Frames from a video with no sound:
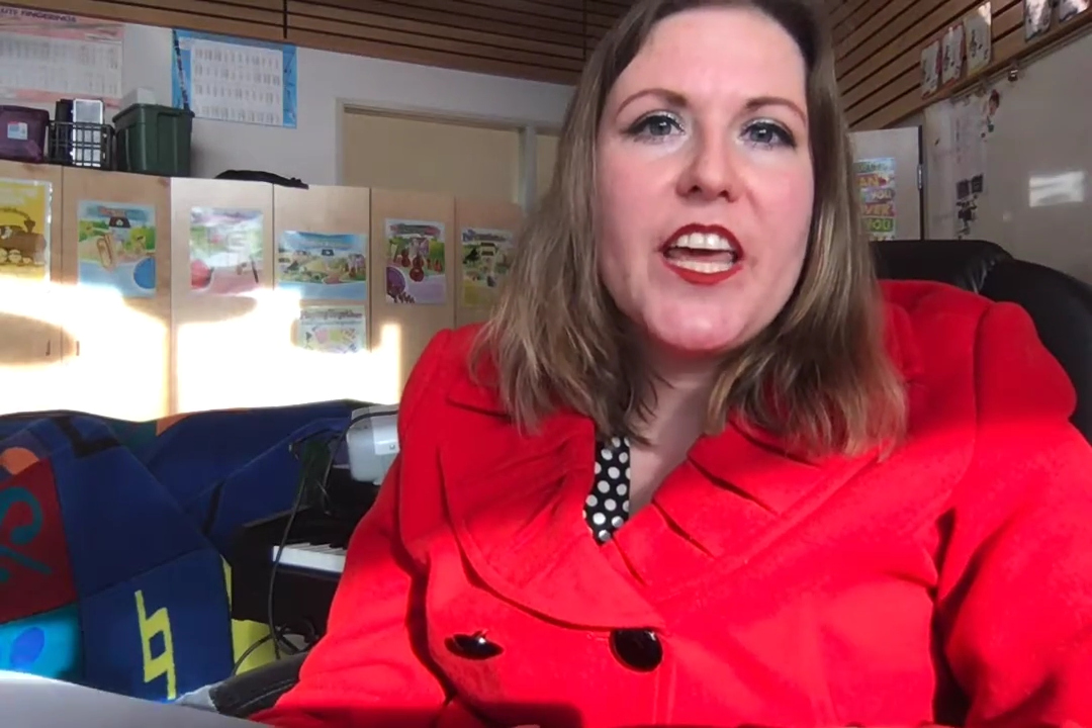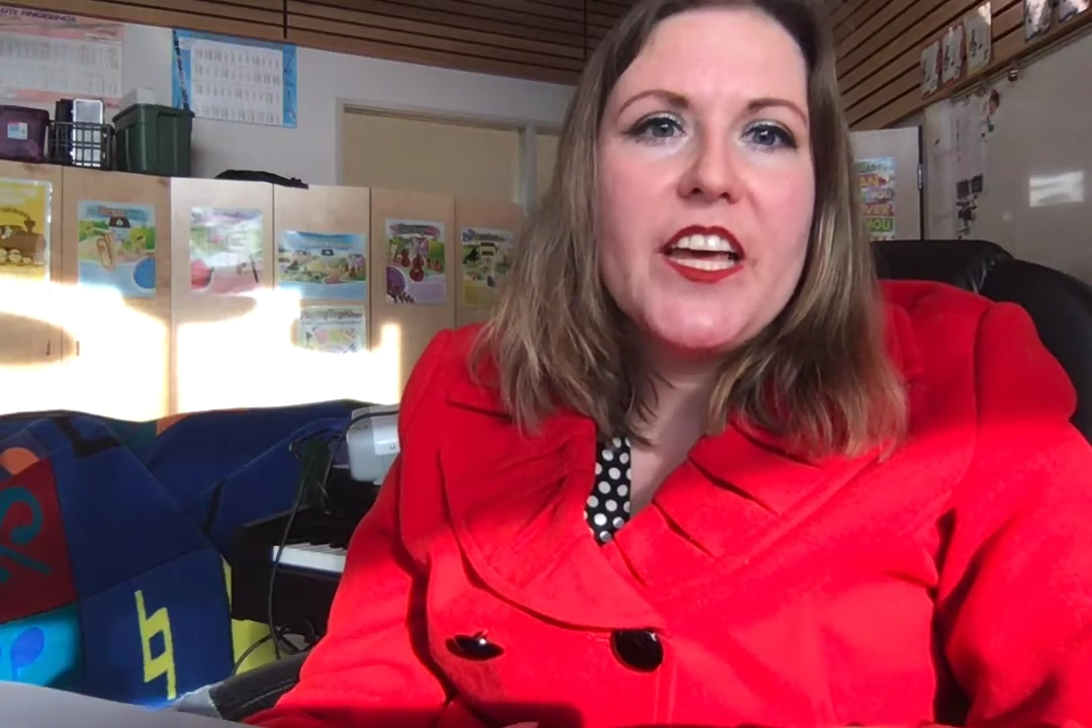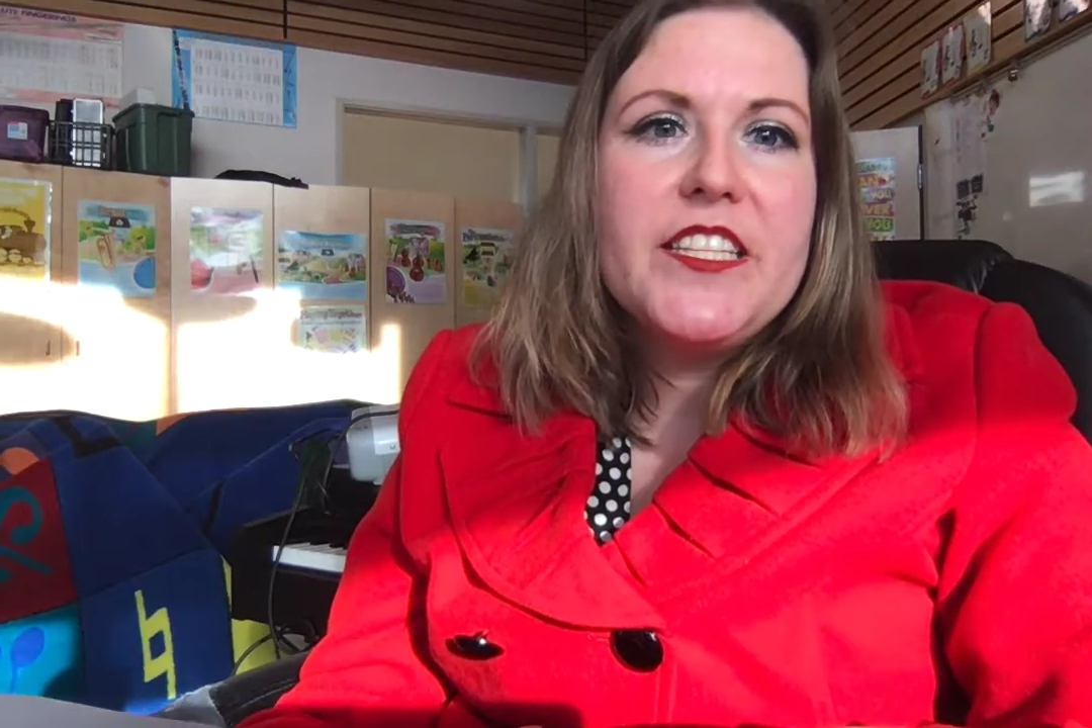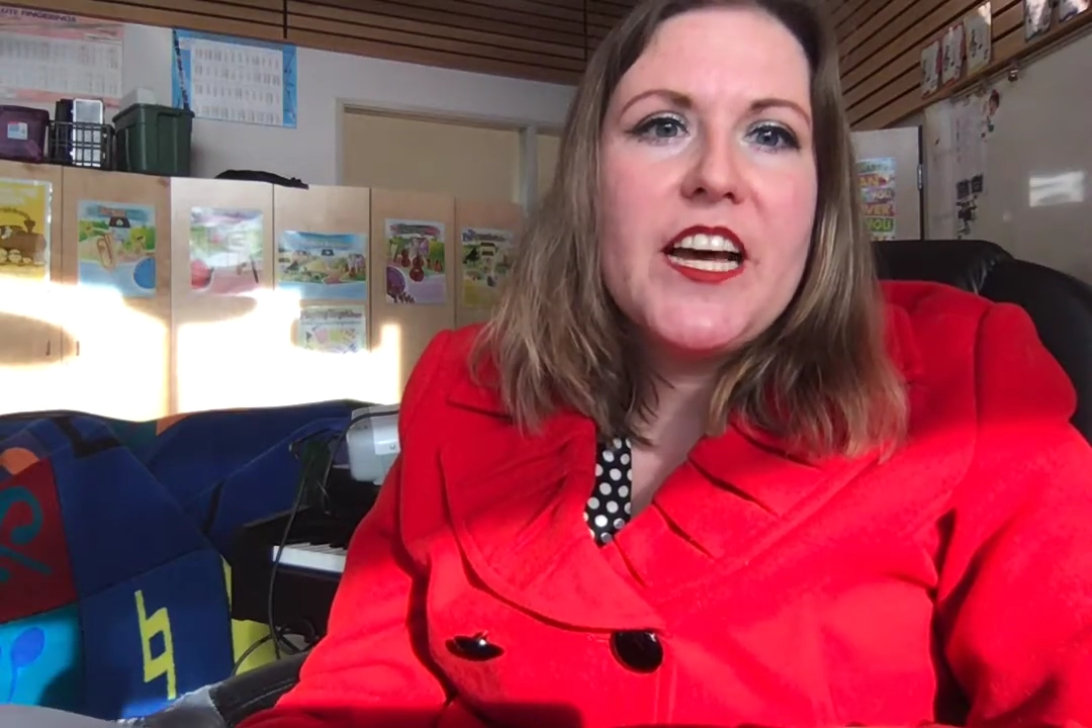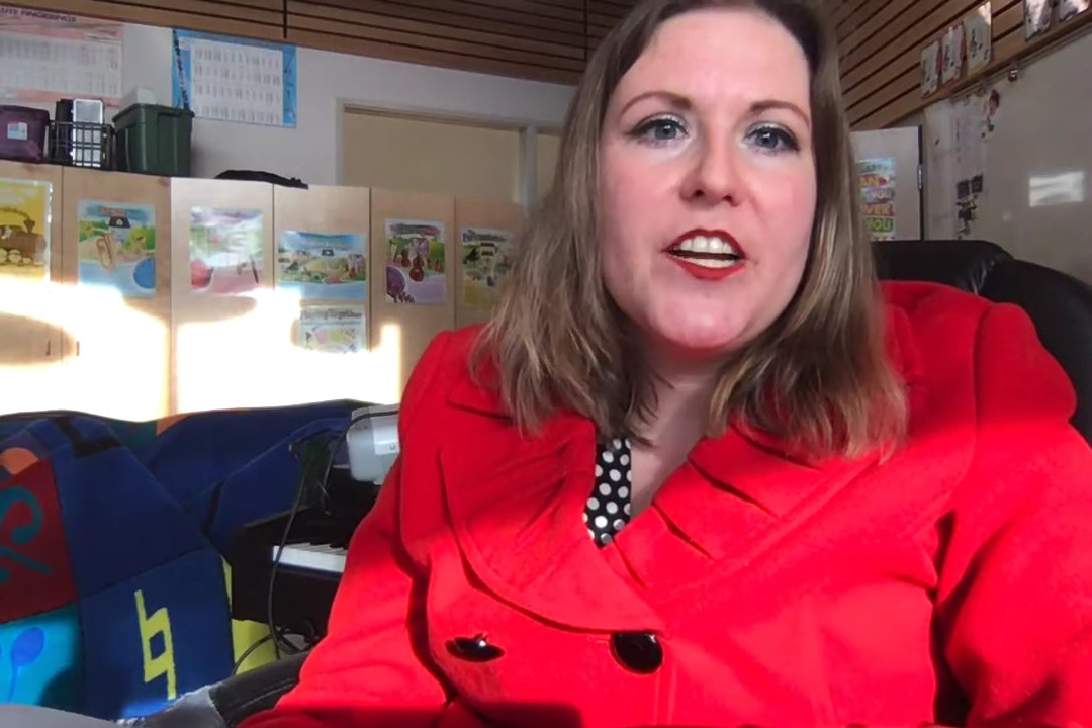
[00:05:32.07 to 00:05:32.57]

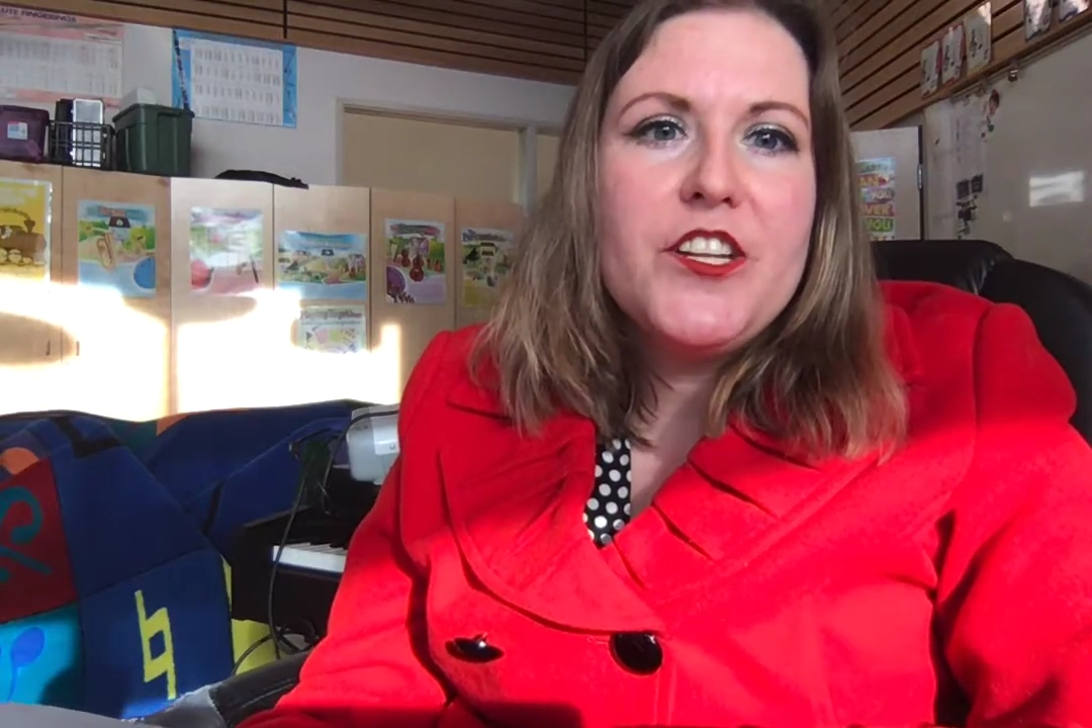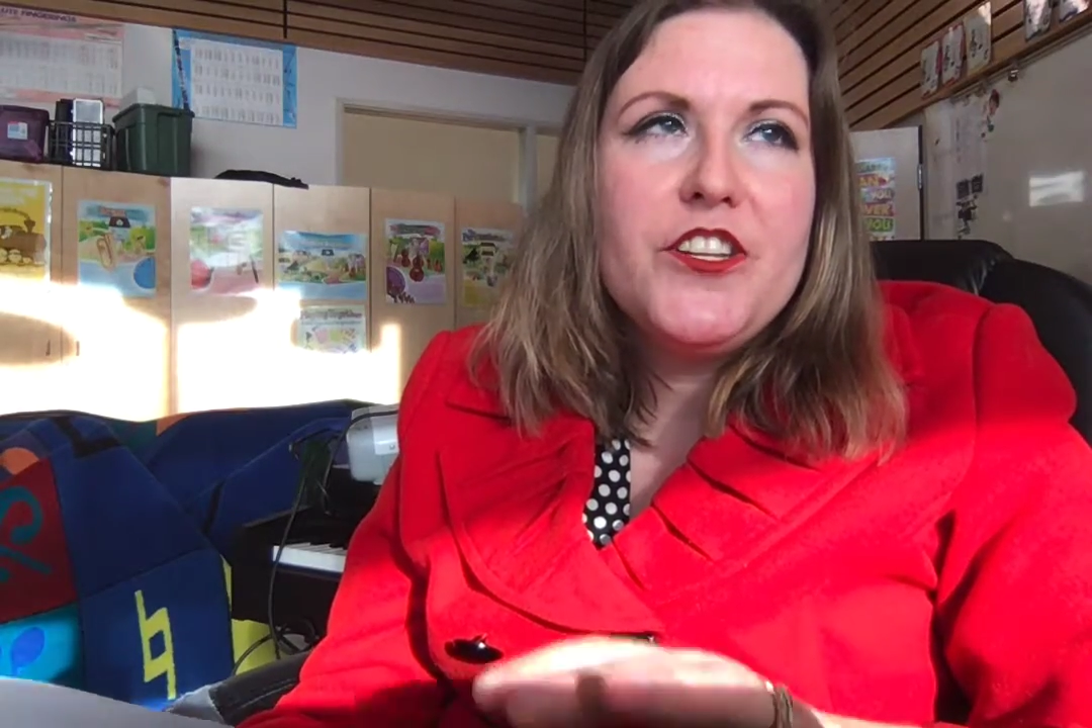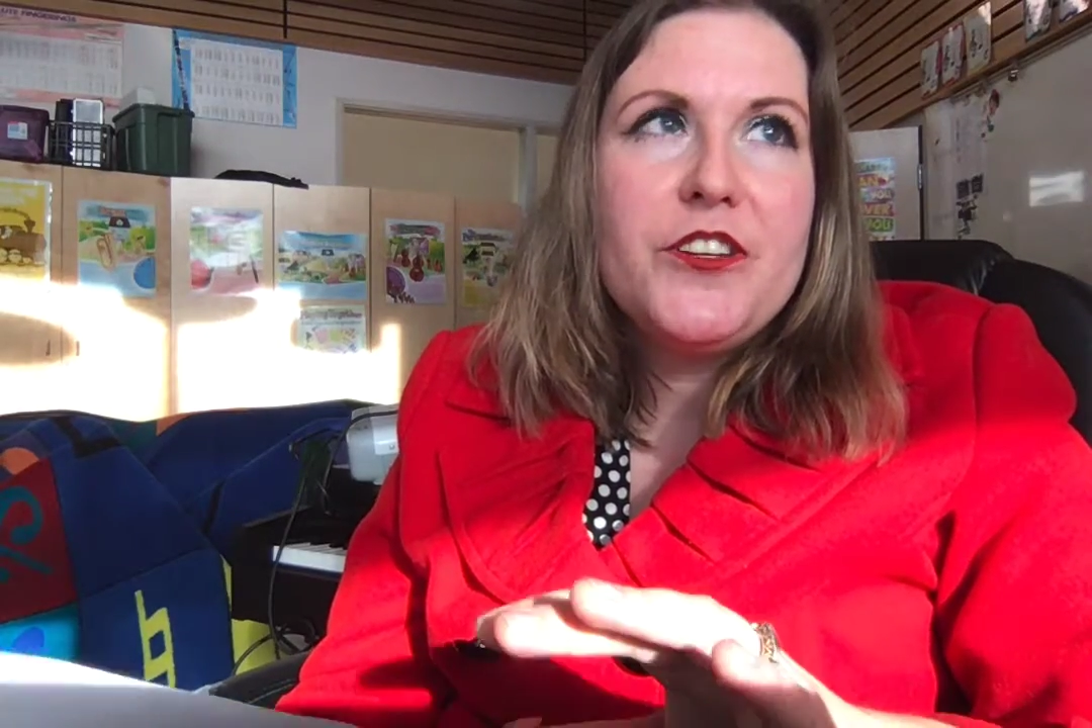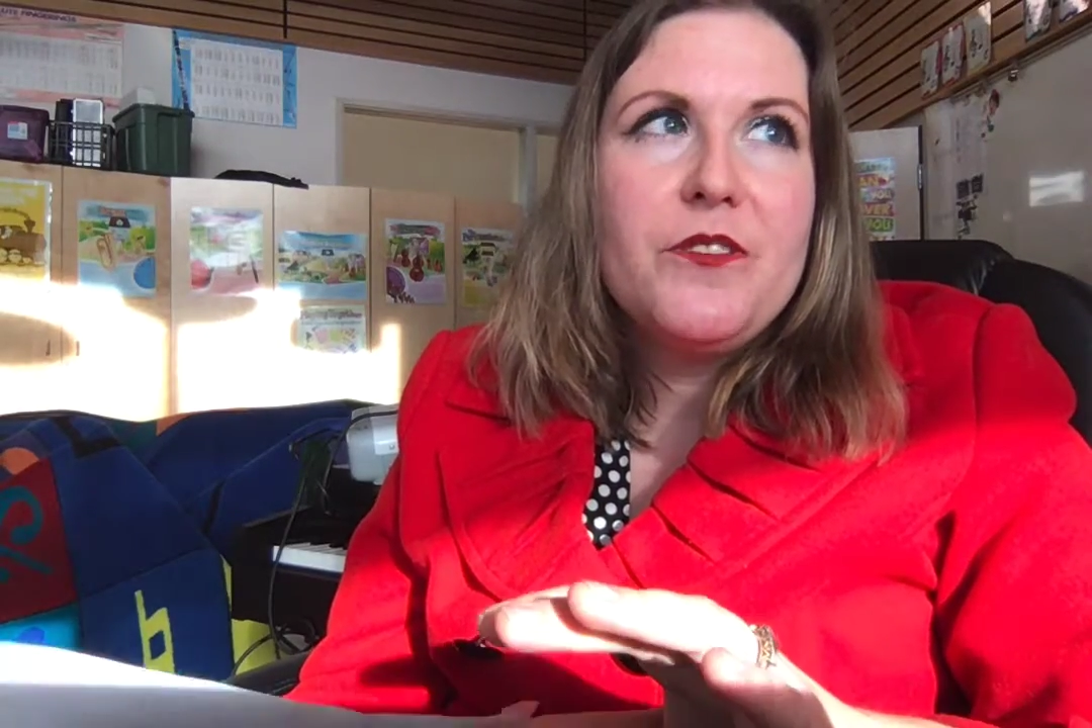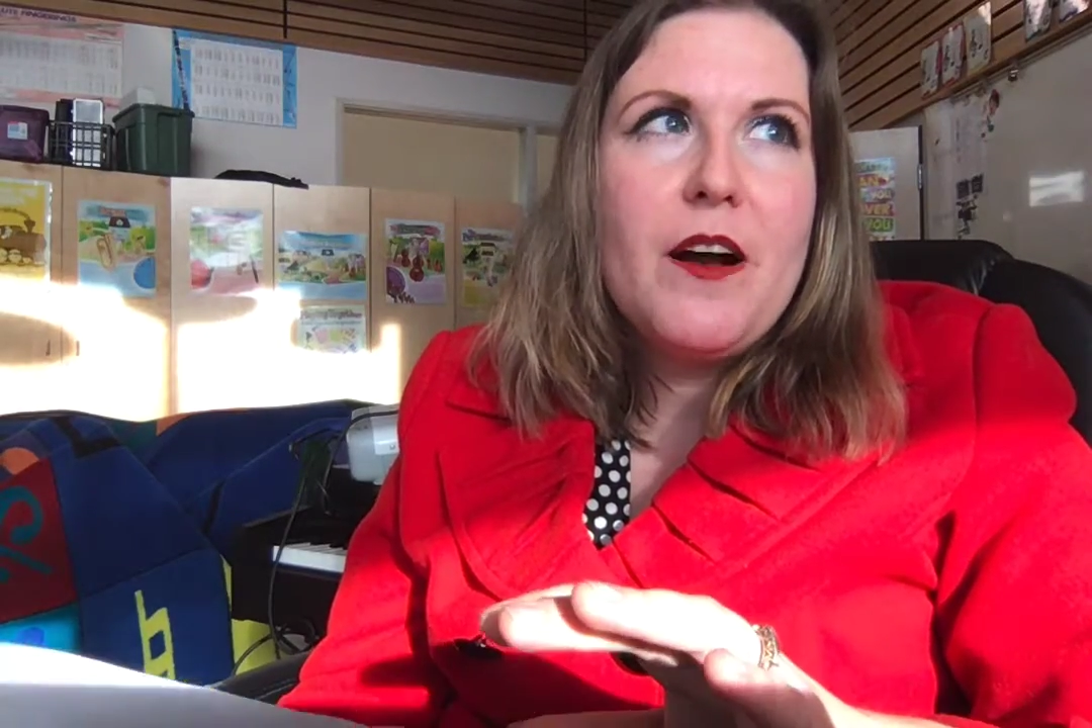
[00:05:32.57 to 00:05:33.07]
kids how to
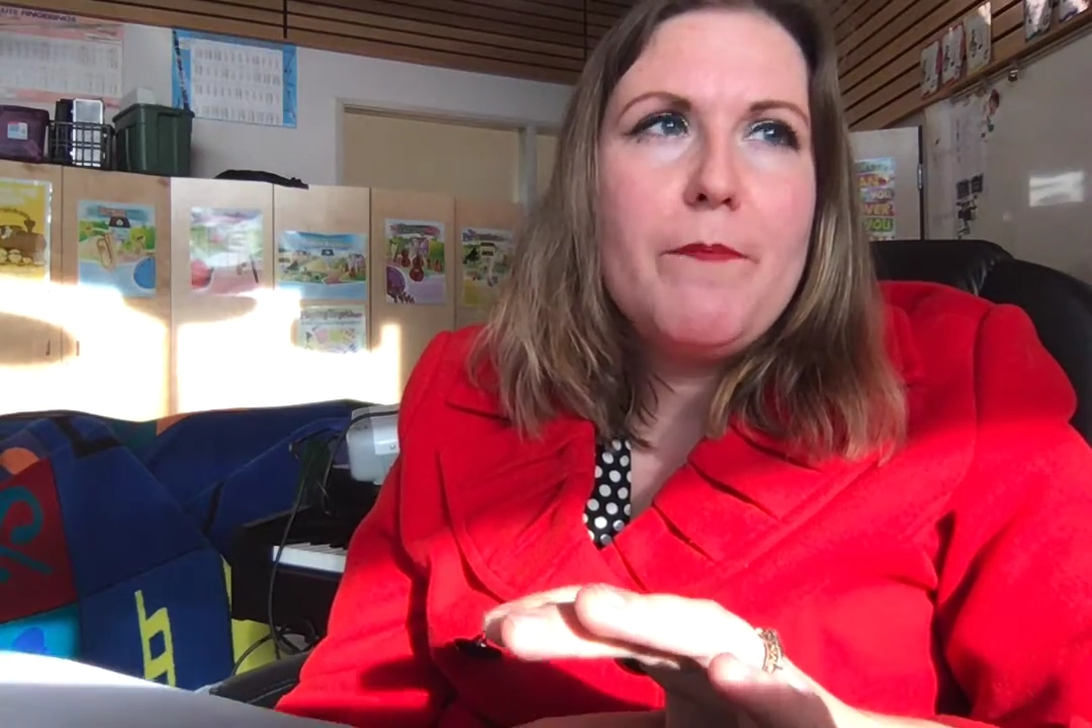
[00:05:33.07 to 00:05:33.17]
do